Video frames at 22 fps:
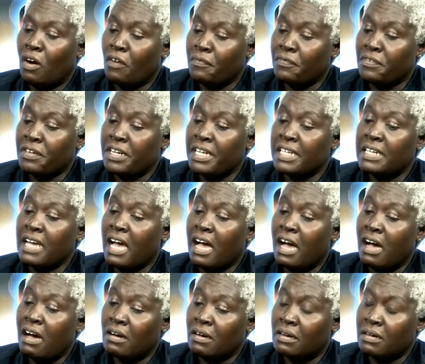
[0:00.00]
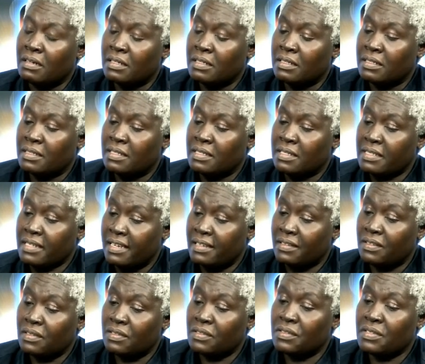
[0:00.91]
offering our
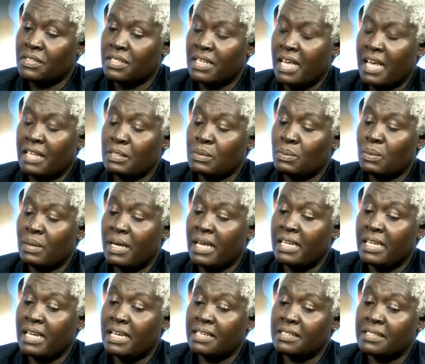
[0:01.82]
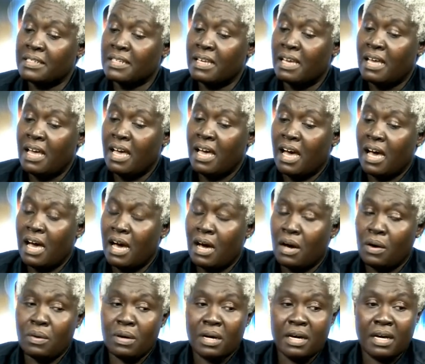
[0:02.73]
skills as well as
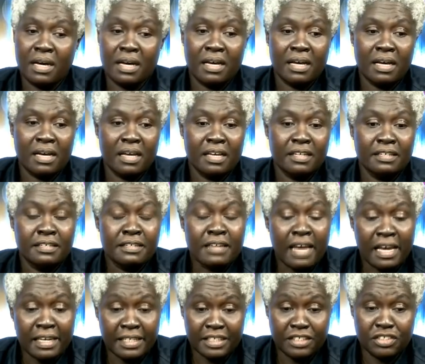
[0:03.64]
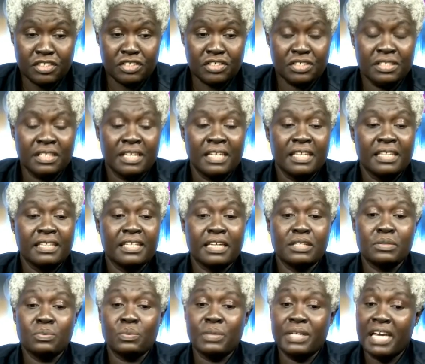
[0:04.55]
our knowledge
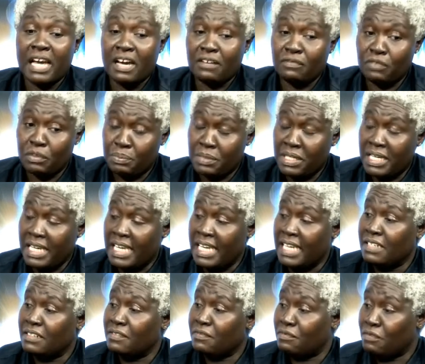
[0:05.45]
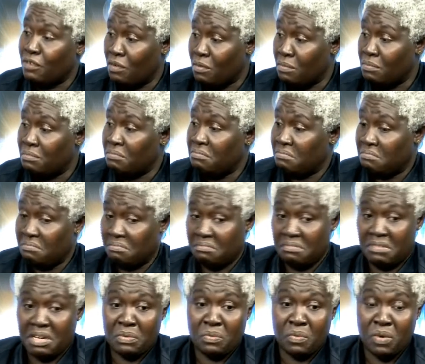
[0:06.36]
that we have obtained from
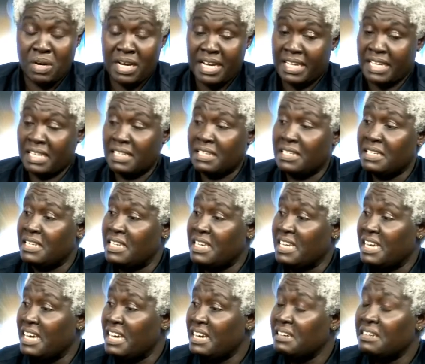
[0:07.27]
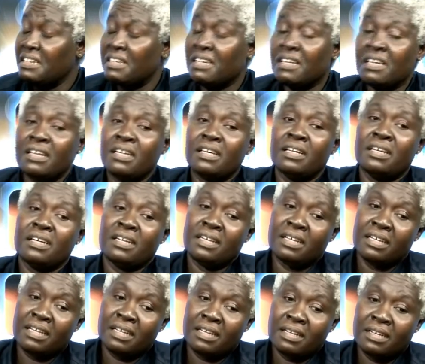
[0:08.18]
working here,
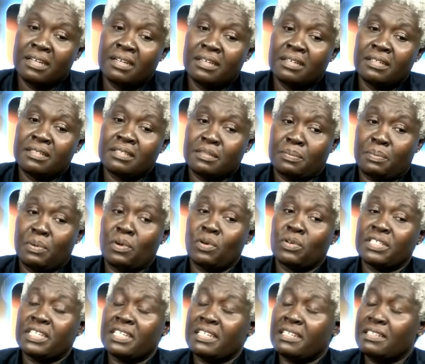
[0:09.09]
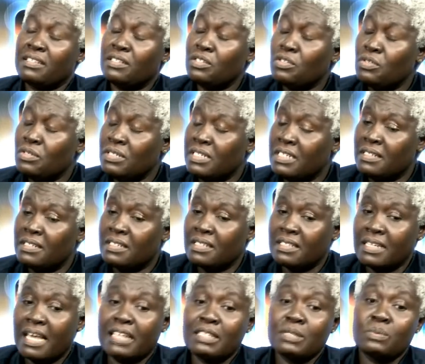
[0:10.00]
supporting
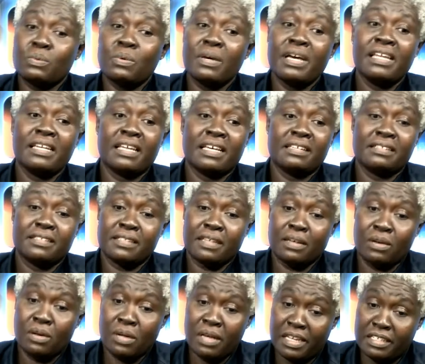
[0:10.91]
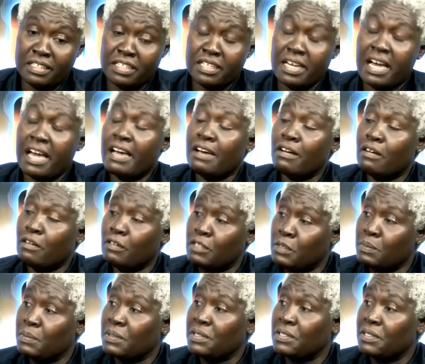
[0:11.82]
students as well as the entire
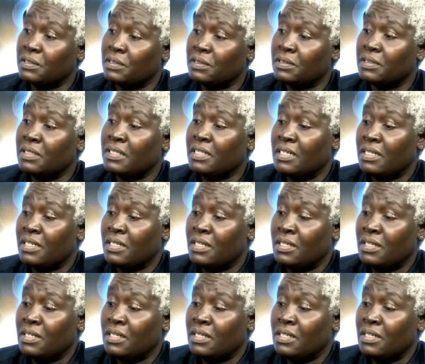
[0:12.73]
hospital